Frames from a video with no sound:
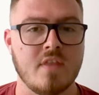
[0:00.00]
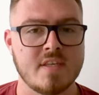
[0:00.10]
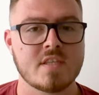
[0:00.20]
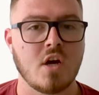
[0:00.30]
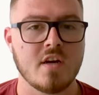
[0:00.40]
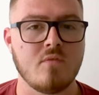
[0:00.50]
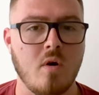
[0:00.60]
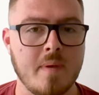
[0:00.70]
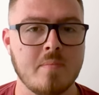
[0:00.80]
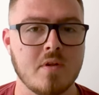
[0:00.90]
This is kind of
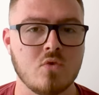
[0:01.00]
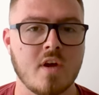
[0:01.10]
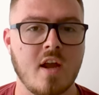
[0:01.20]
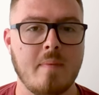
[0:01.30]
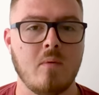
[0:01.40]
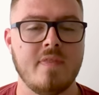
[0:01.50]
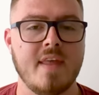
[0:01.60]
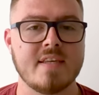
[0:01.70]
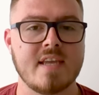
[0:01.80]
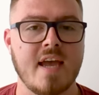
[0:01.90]
what people are talking about when
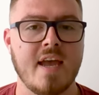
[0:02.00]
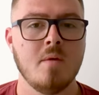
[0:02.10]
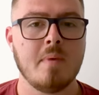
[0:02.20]
they say